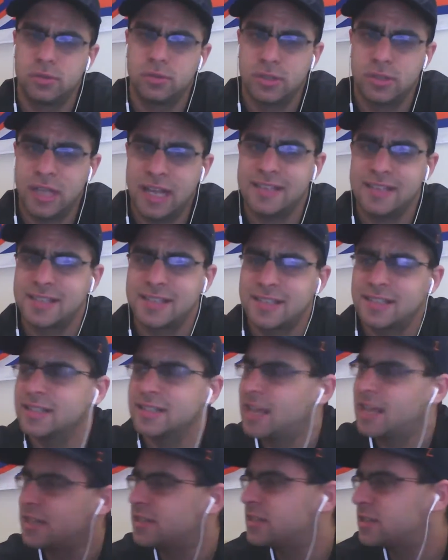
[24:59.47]
That's
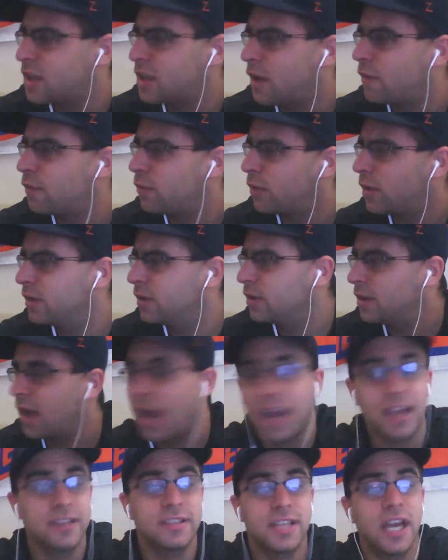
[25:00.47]
a tough one.
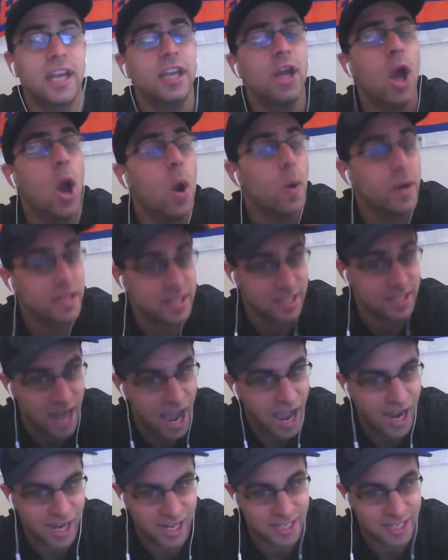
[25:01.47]
I can tell you who it's
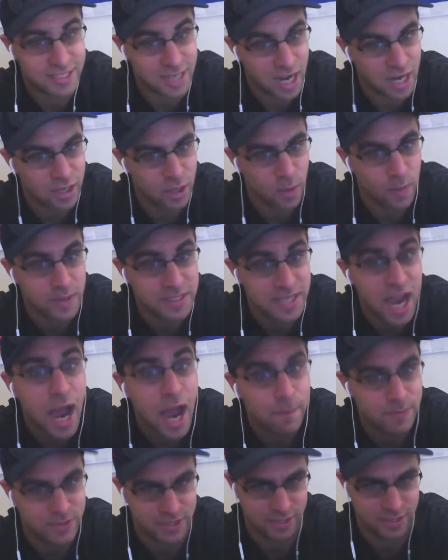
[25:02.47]
not. It's not Noah
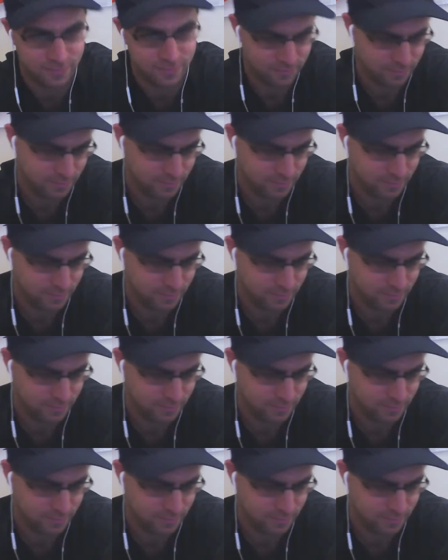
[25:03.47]
Dobson.